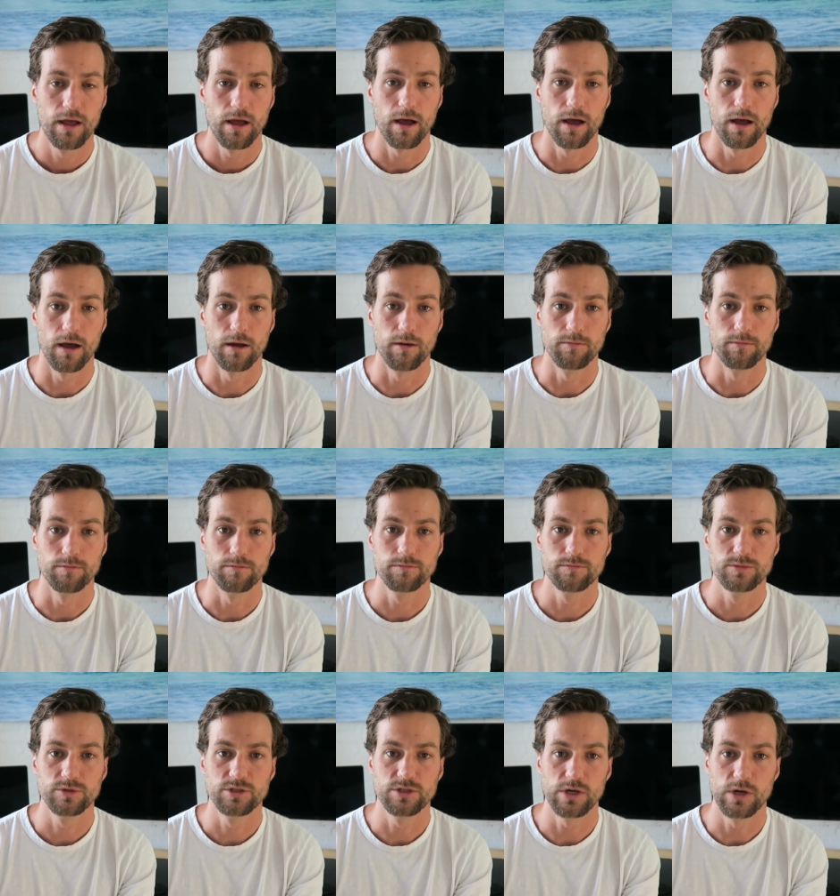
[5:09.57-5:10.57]
Um,
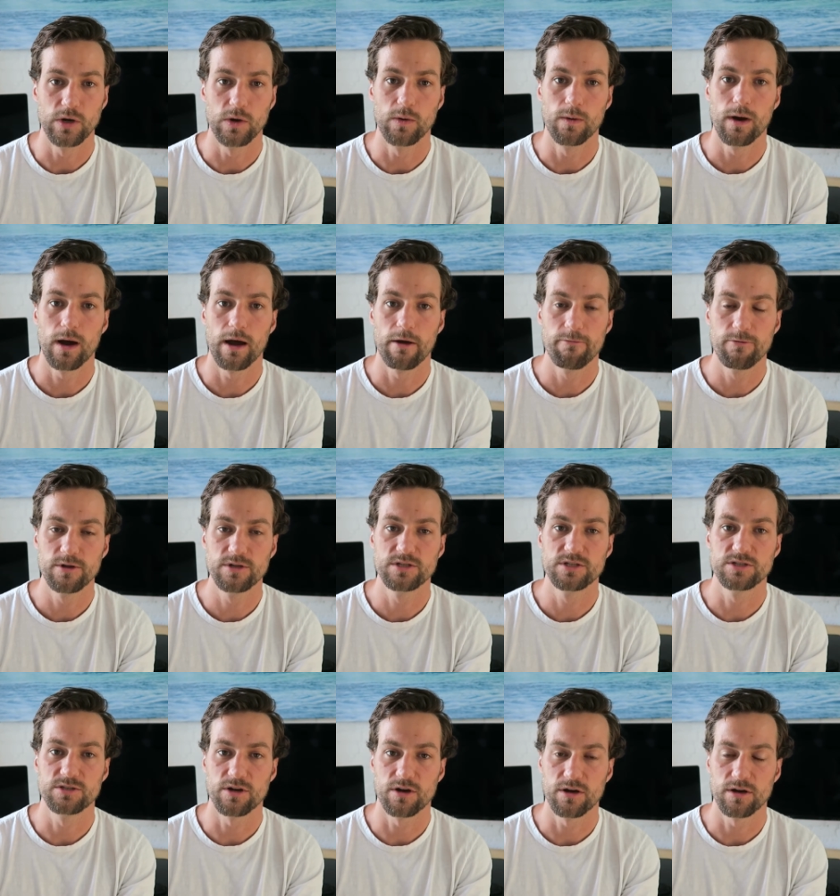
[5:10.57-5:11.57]
so I would
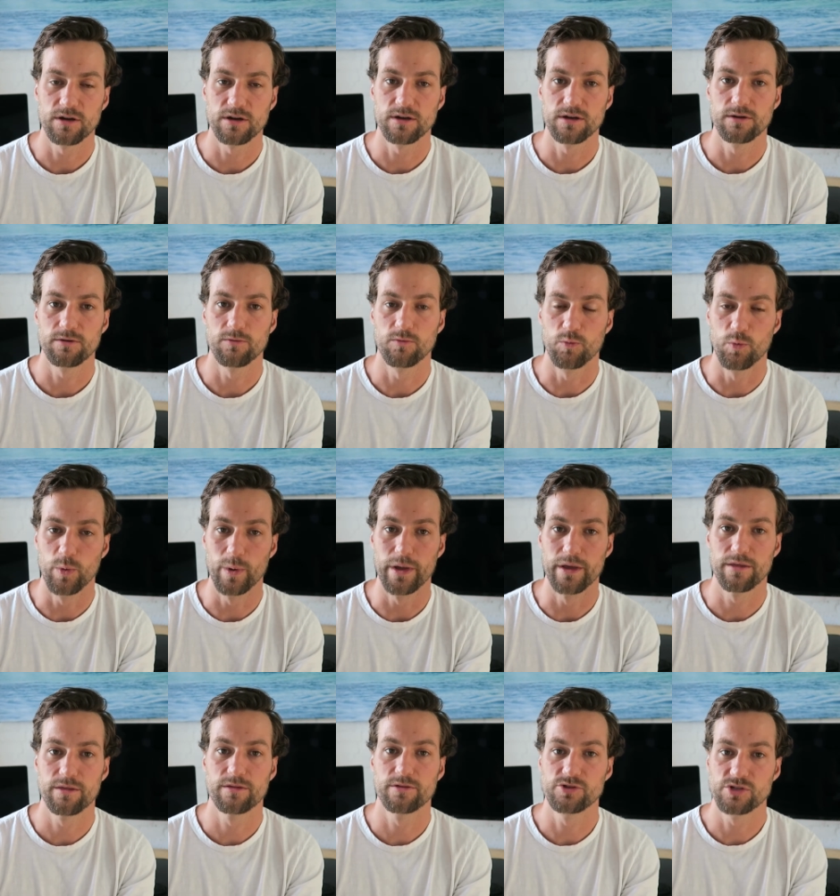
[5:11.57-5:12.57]
start
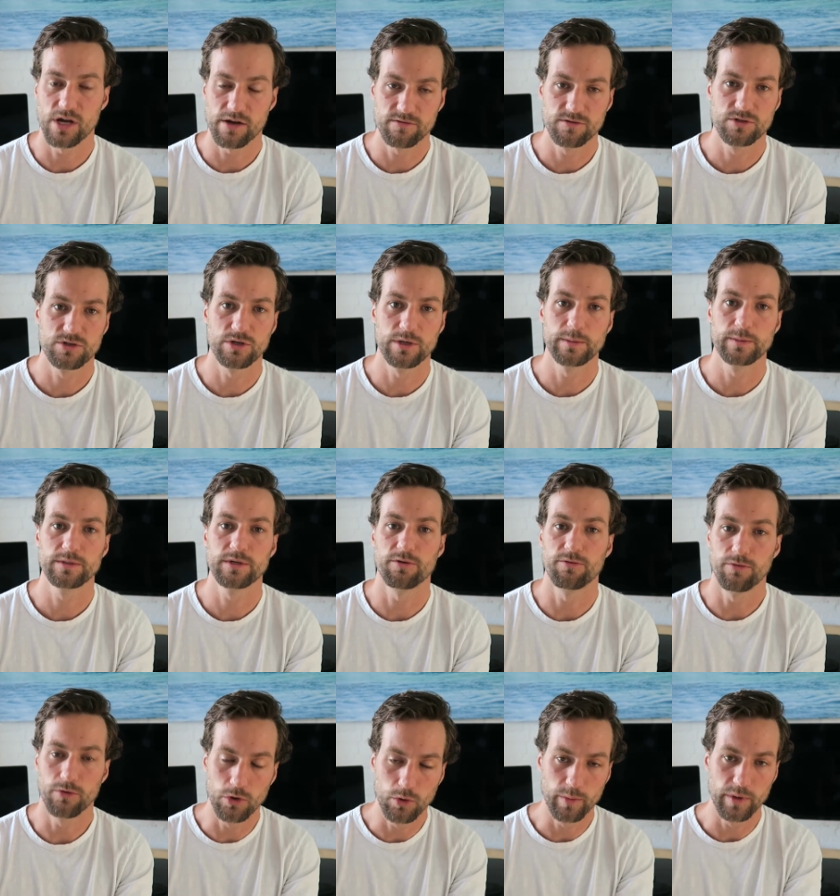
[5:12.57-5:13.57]
with JavaScript,
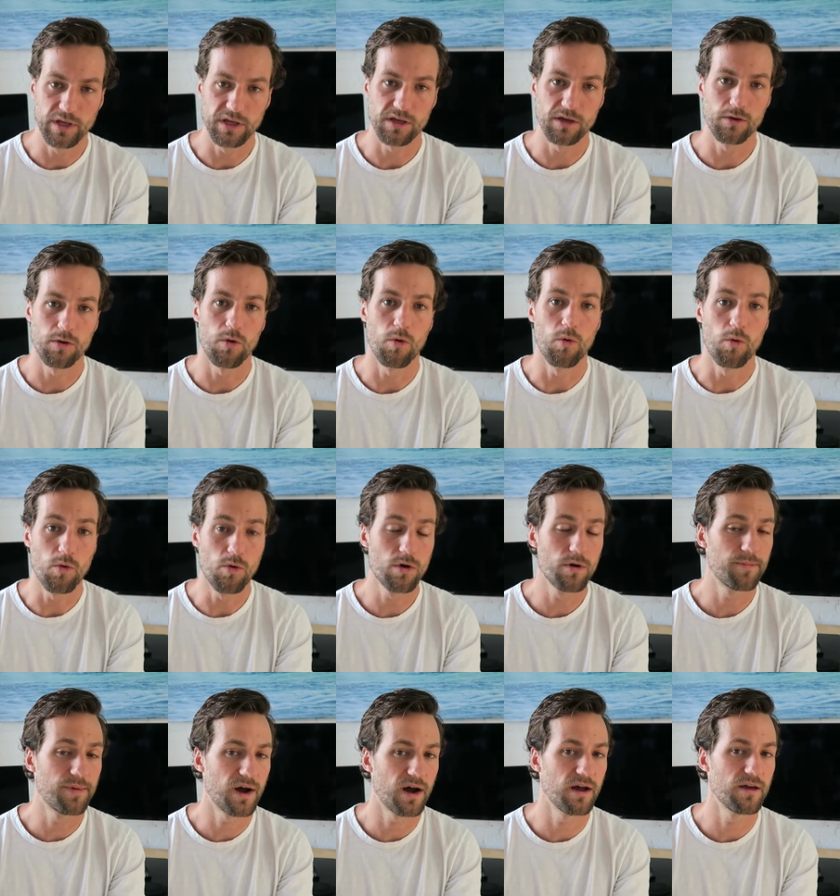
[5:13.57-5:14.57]
Ruby,
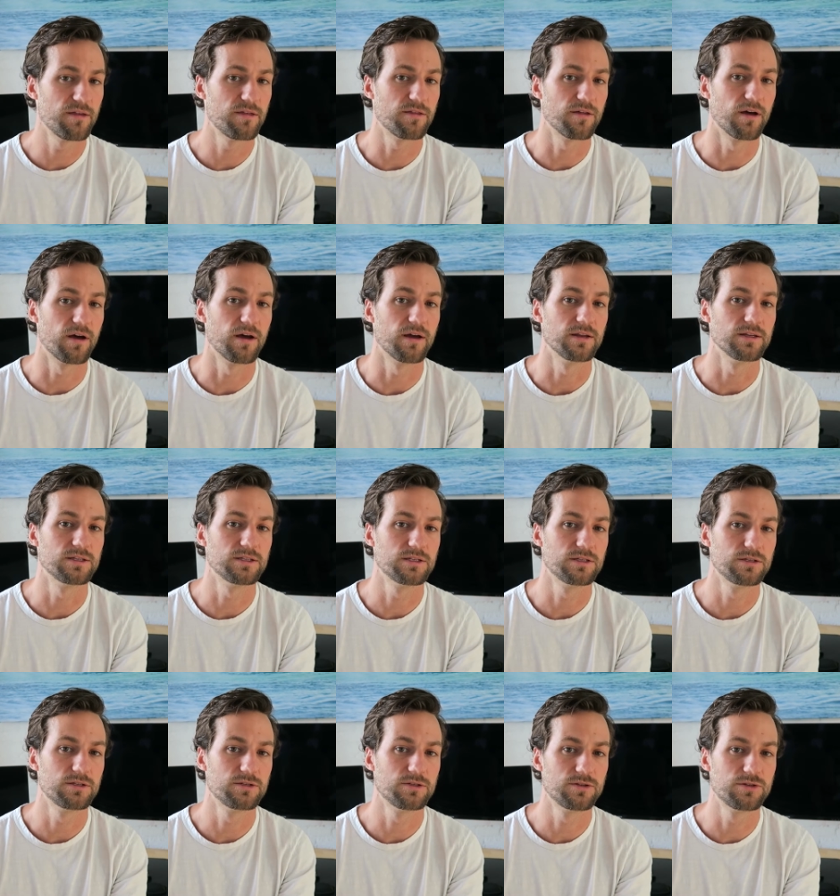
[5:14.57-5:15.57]
or Python
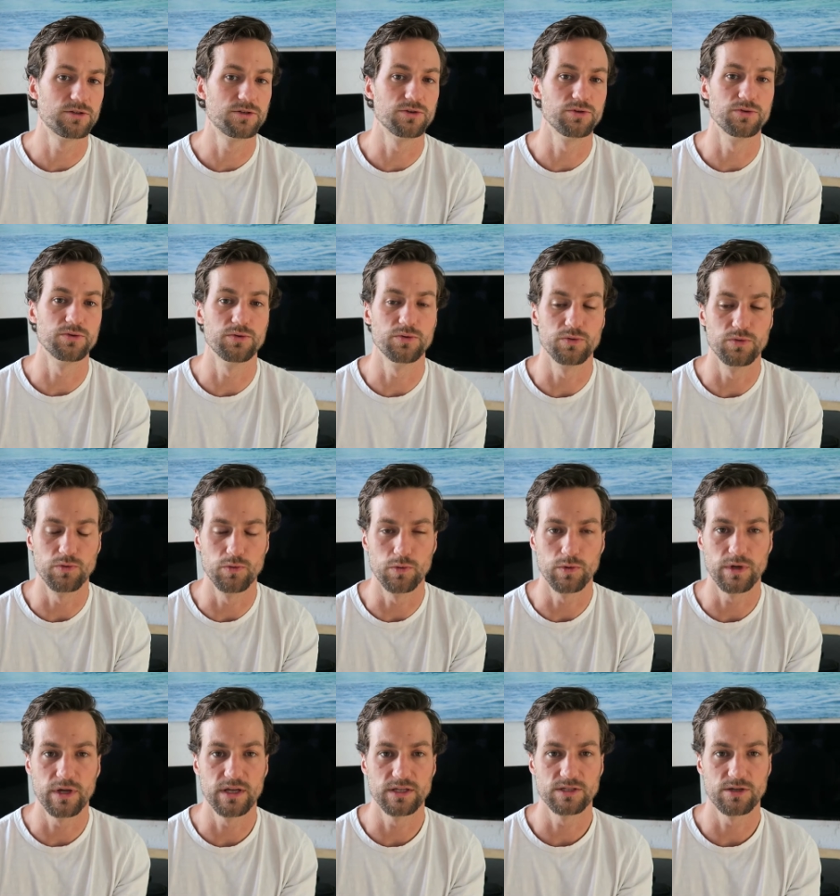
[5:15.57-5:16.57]

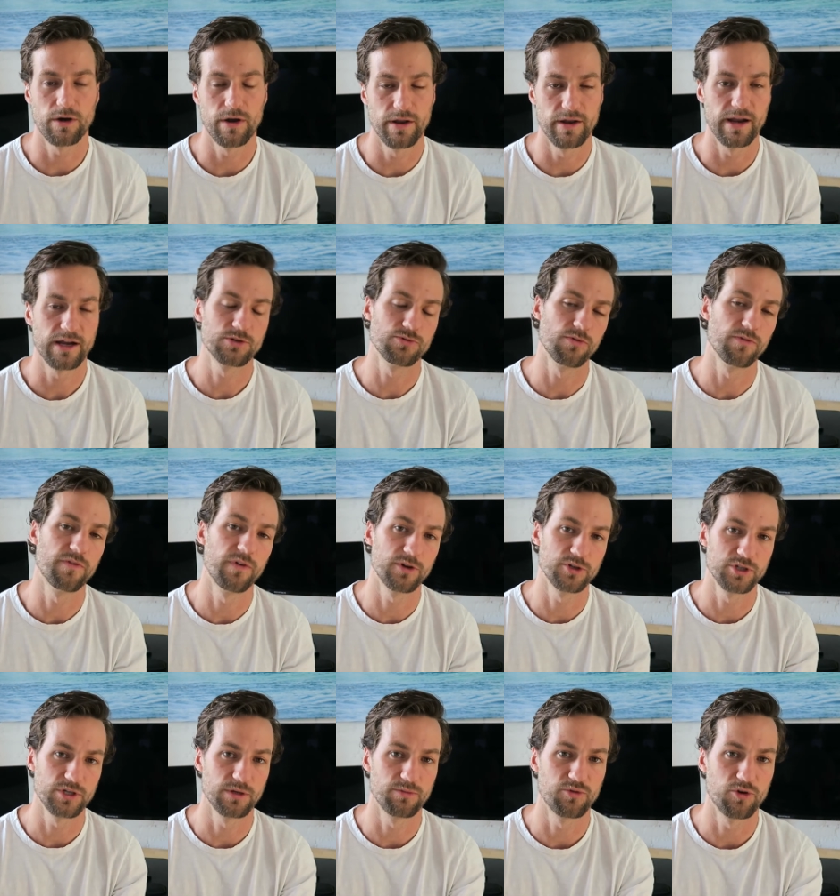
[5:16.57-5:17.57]
to get started in actual
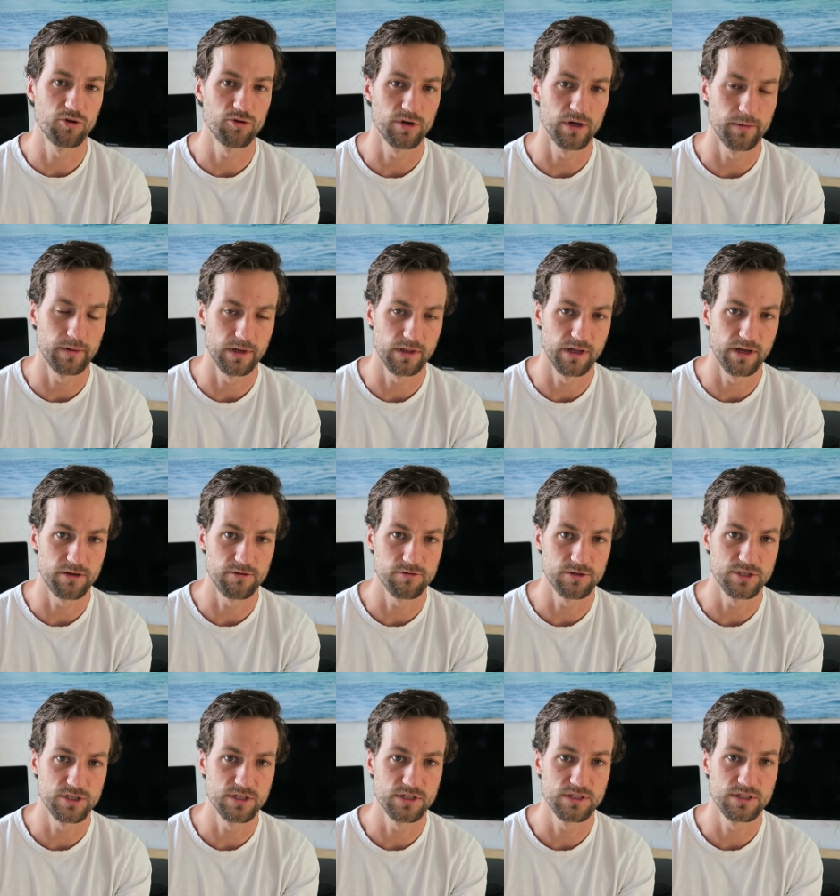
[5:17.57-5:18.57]
functioning programming
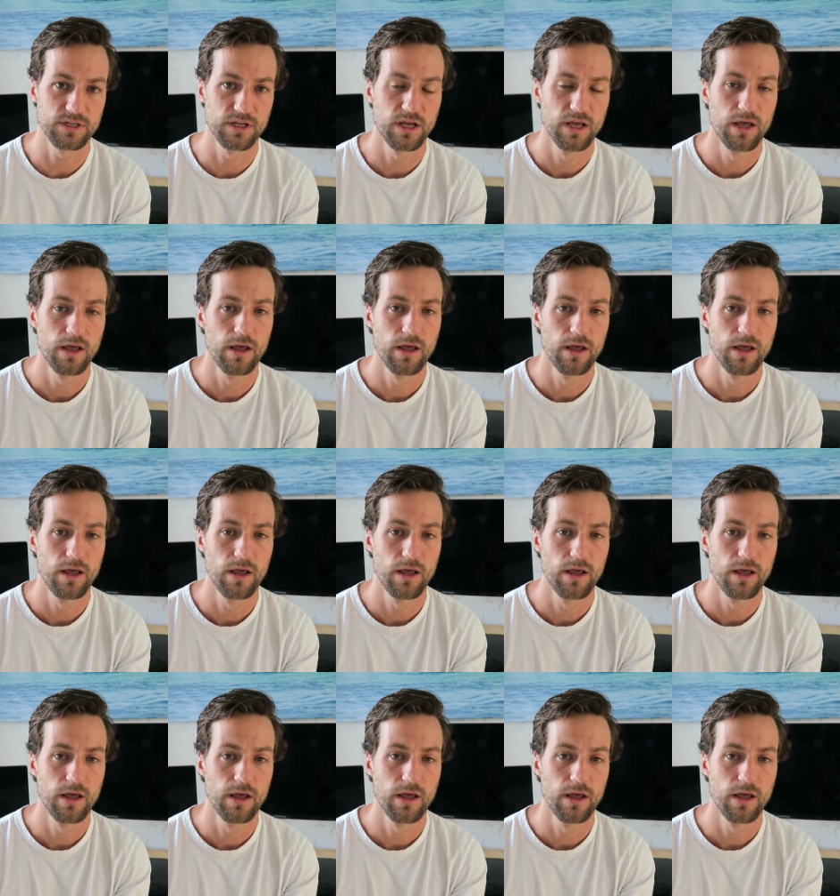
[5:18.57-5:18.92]
languages.